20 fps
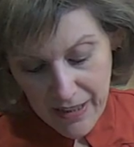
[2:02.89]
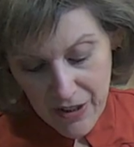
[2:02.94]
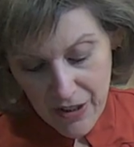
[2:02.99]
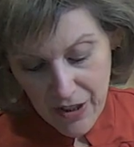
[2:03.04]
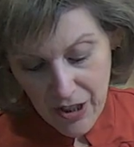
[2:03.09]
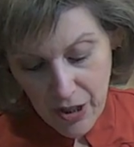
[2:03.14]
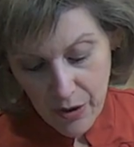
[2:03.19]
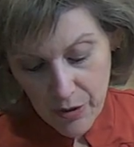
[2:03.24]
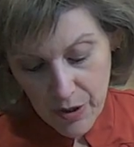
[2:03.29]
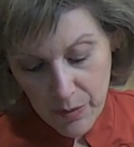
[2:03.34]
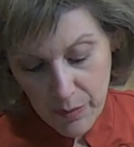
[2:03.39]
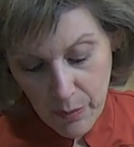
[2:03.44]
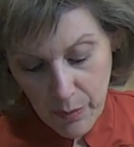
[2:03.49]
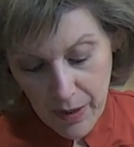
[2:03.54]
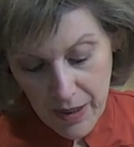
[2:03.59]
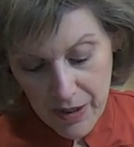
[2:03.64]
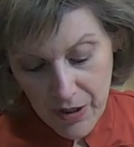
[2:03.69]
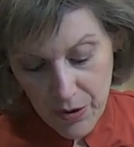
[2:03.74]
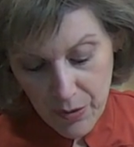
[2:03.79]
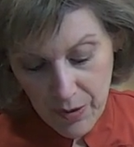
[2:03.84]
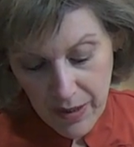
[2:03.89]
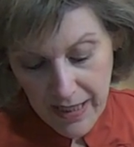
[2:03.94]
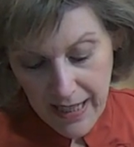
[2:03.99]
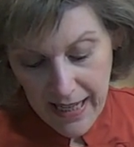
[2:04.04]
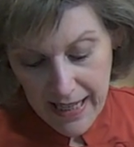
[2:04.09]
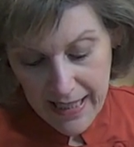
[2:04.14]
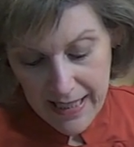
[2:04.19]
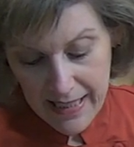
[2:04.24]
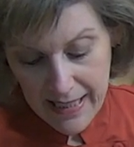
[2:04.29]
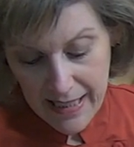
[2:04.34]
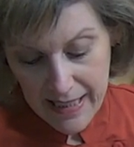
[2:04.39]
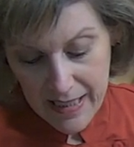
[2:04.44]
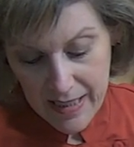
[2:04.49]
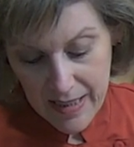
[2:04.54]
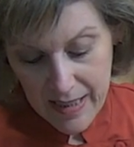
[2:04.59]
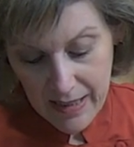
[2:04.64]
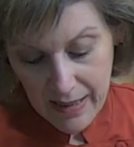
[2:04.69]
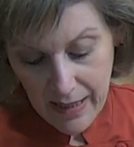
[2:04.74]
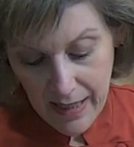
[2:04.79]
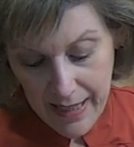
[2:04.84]
this go because we want to sort of get it
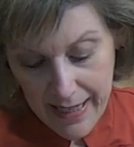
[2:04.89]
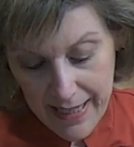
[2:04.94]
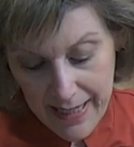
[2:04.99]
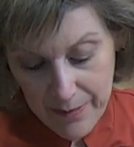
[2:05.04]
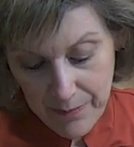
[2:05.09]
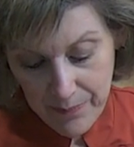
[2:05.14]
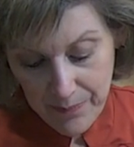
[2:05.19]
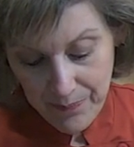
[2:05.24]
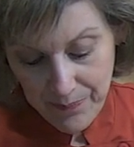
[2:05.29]
nice and light.